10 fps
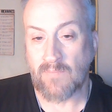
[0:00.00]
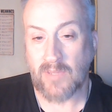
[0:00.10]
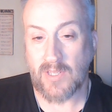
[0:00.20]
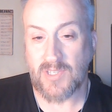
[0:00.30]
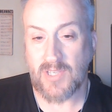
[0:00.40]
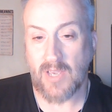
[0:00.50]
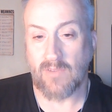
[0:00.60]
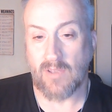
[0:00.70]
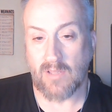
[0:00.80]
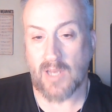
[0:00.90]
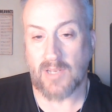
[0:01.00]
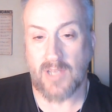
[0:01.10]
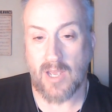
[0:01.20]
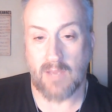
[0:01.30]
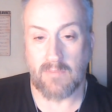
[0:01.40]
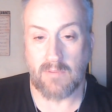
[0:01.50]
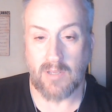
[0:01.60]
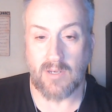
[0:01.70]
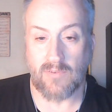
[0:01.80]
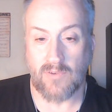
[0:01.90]
can save you a lot of time and
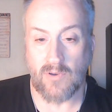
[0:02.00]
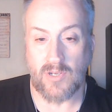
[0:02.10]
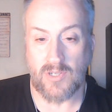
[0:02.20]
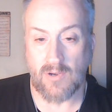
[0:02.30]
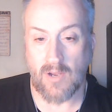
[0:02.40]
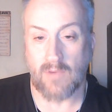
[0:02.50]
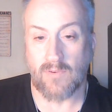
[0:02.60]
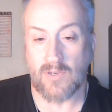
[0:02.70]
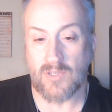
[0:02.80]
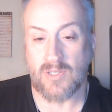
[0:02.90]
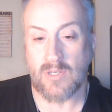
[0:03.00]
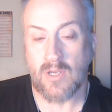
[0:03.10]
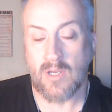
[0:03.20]
begin to focus your efforts